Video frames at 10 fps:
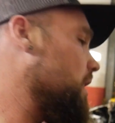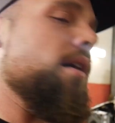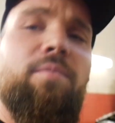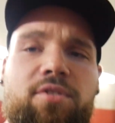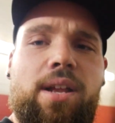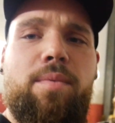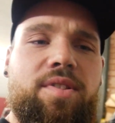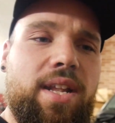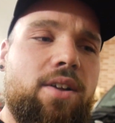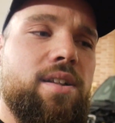So you're not
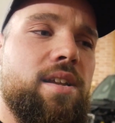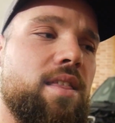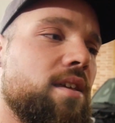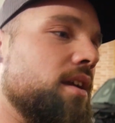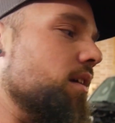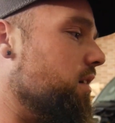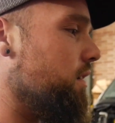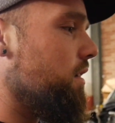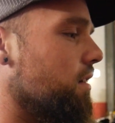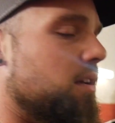missing out on anything.
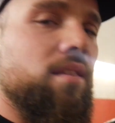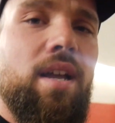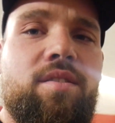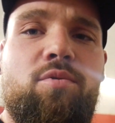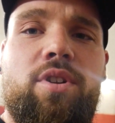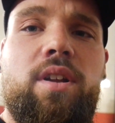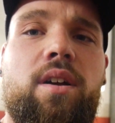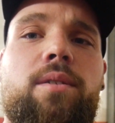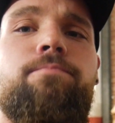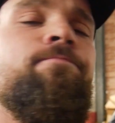Lots more to
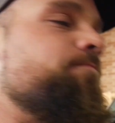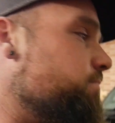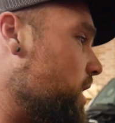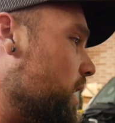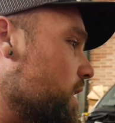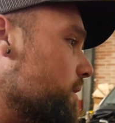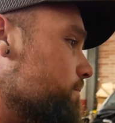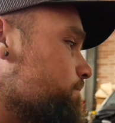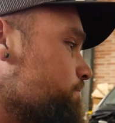come. Yeah,